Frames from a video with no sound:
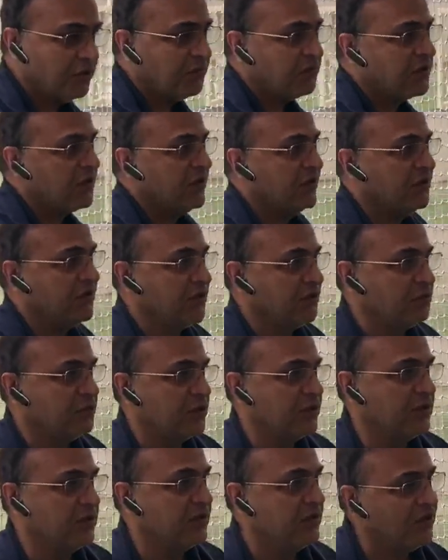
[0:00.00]
facility as
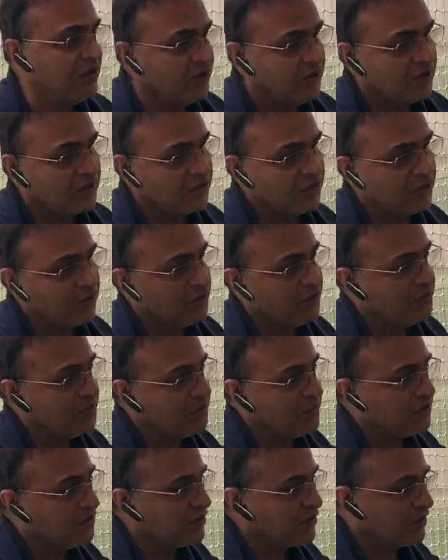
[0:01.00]
well. So
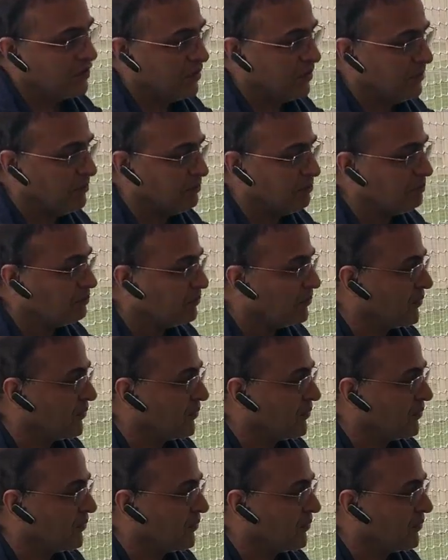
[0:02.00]
it's, um,